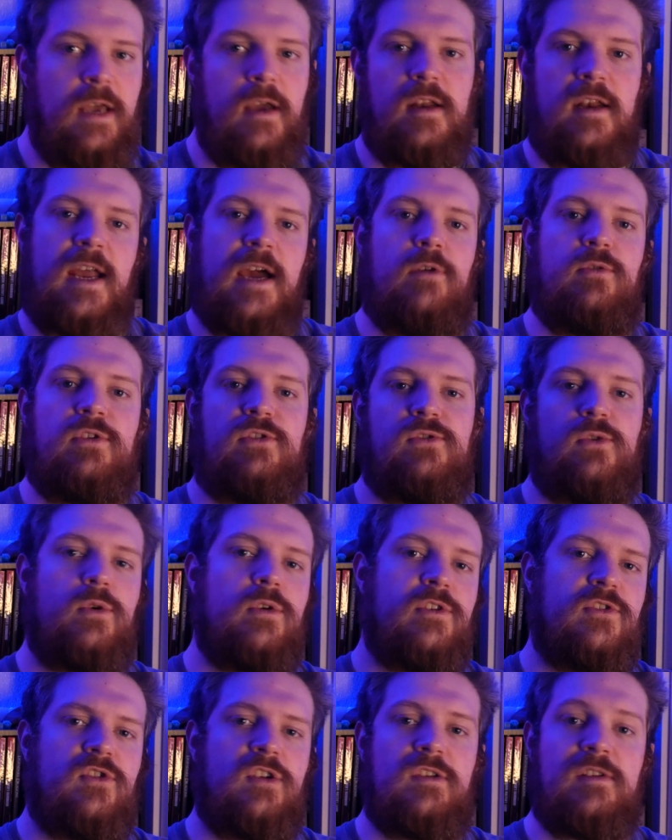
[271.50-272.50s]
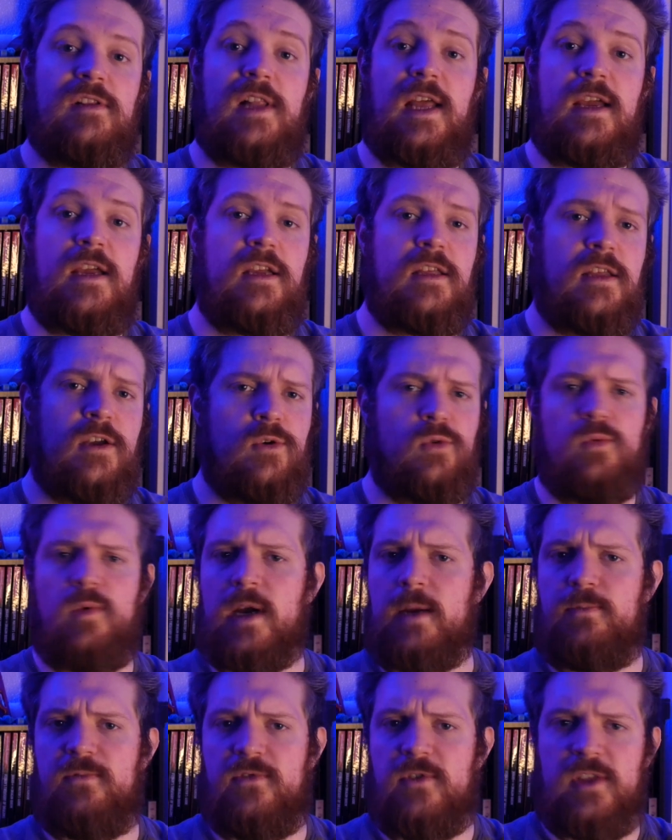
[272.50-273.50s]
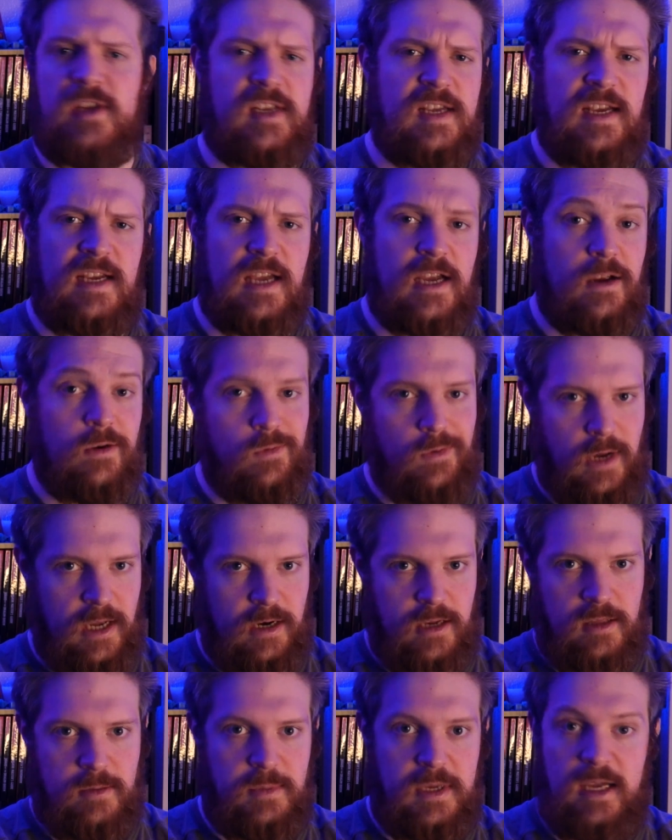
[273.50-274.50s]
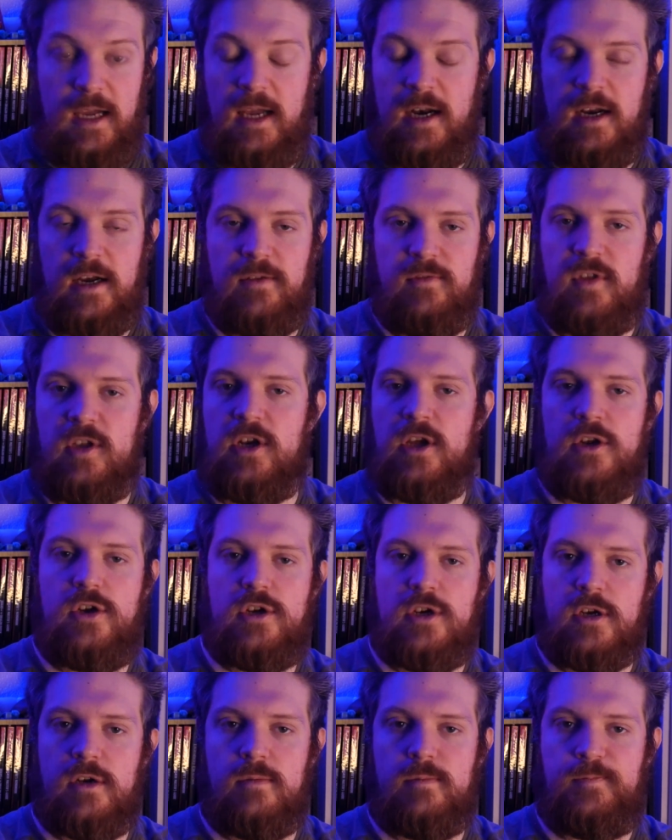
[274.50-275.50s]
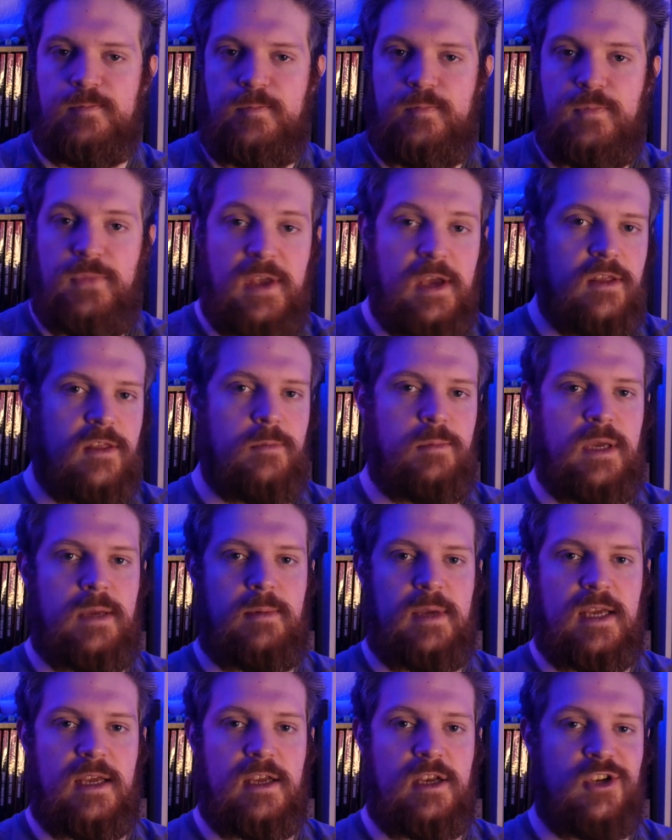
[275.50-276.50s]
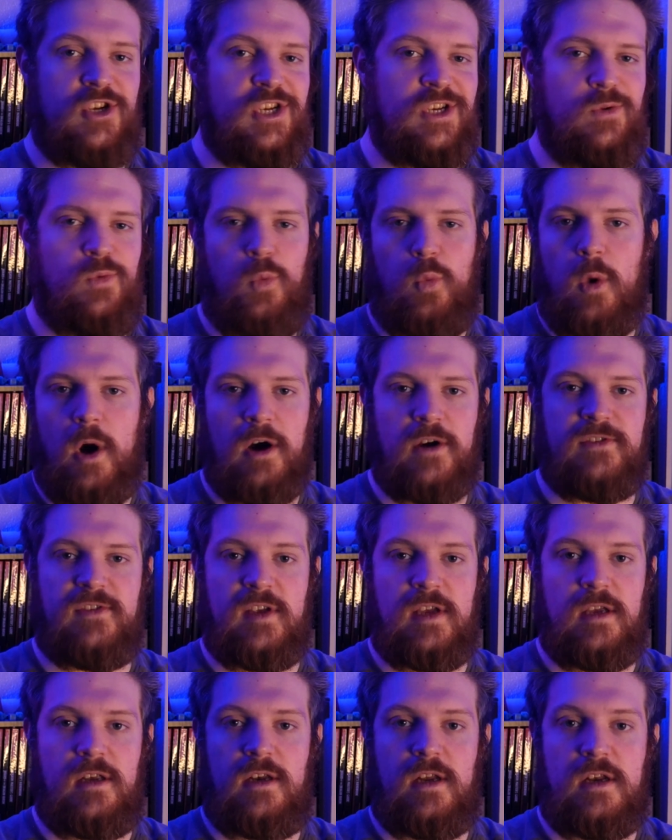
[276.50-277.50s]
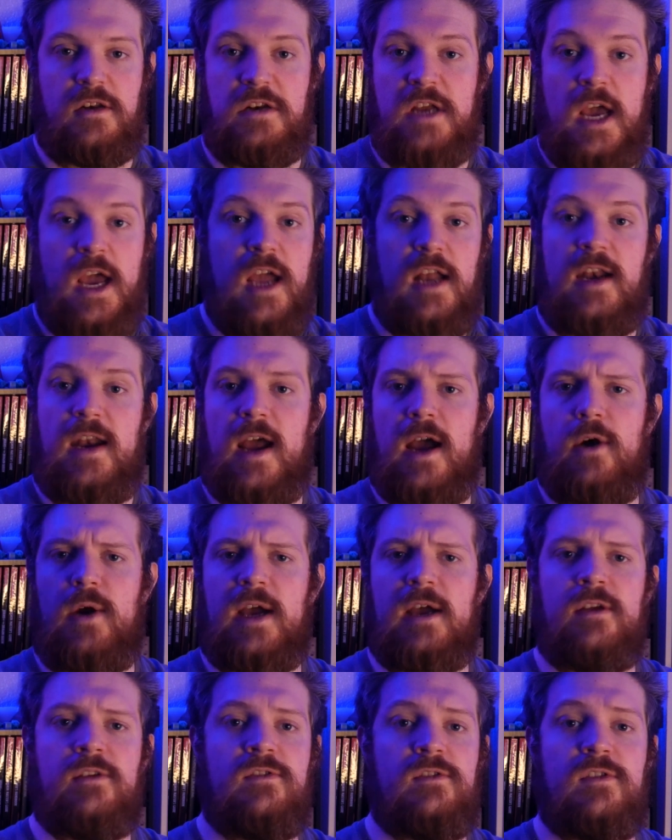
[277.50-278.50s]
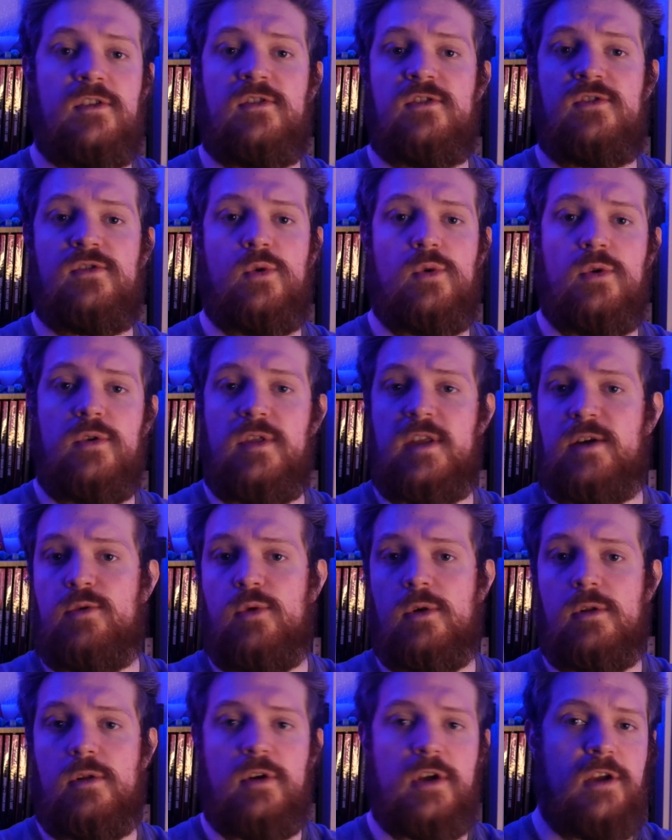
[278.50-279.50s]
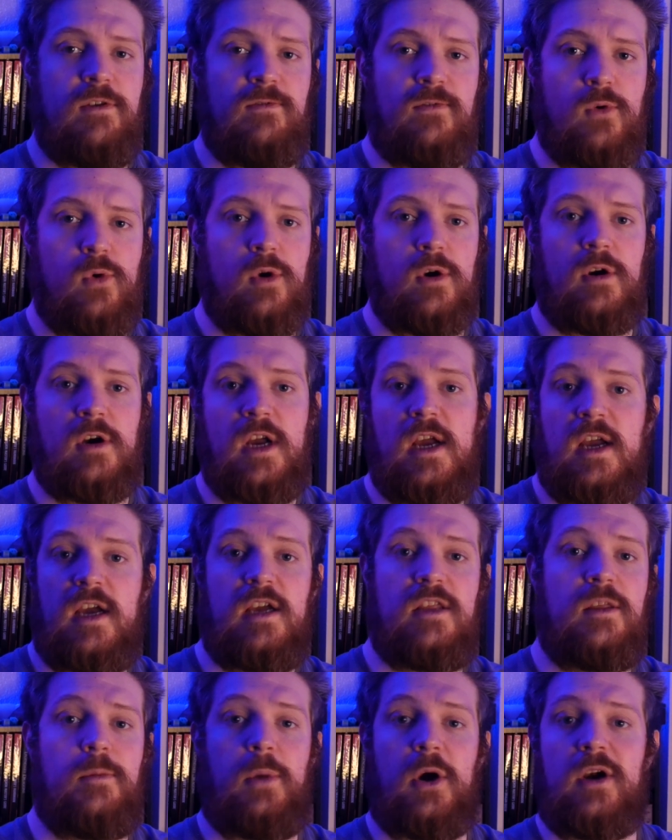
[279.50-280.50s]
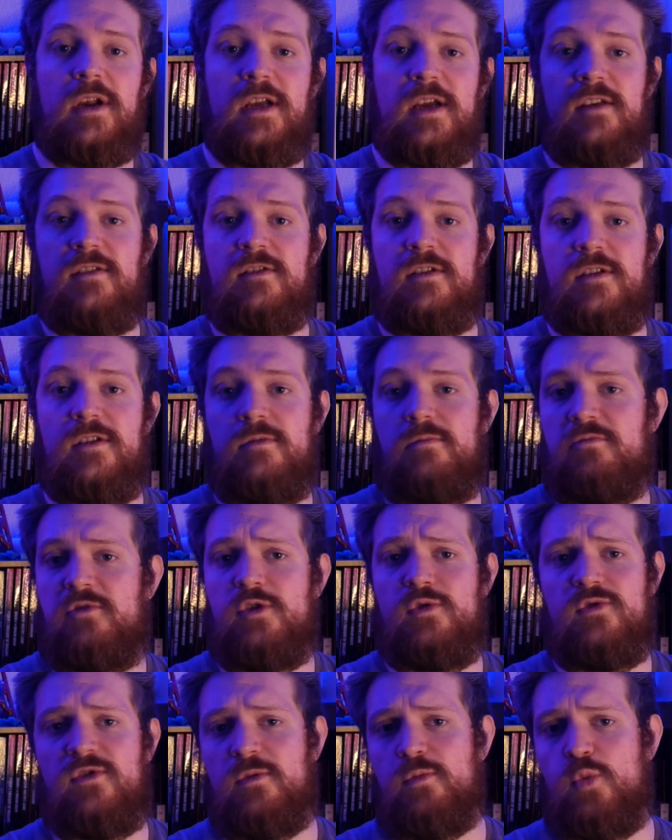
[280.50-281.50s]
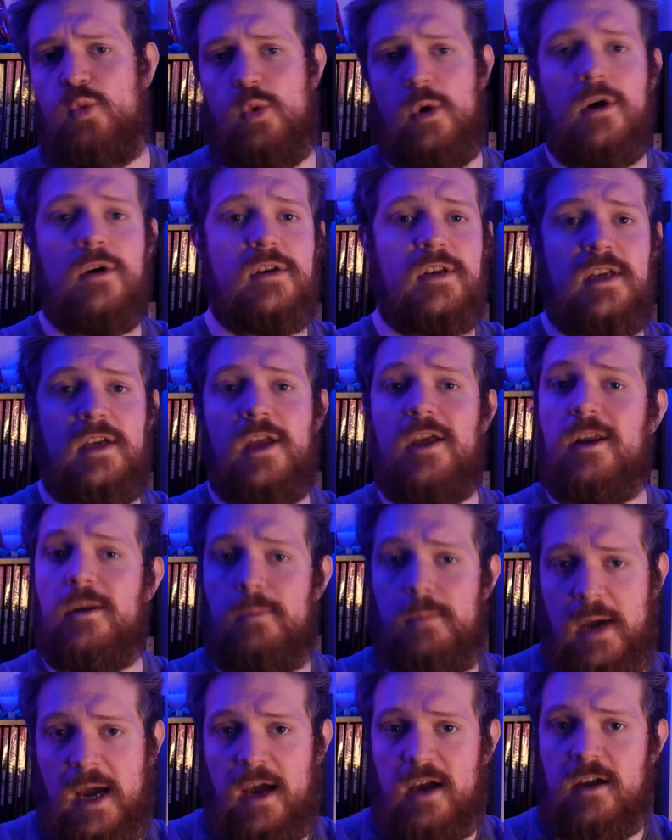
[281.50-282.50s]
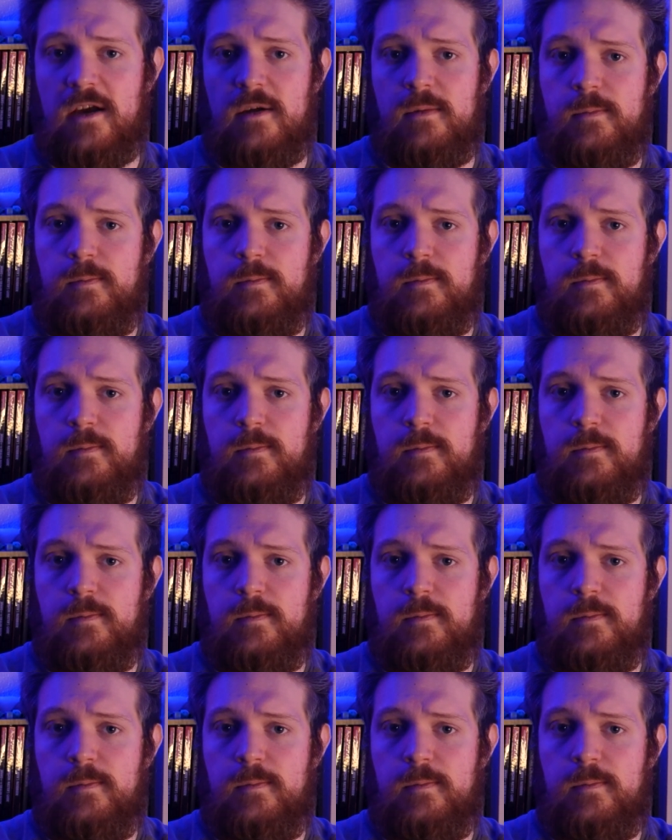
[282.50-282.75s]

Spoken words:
Now the sword is just laying there ripe for the taking, right at the beginning of the dungeon. The BBEG walks in and now has the sword they were looking for, and the party has to do some work to get it back.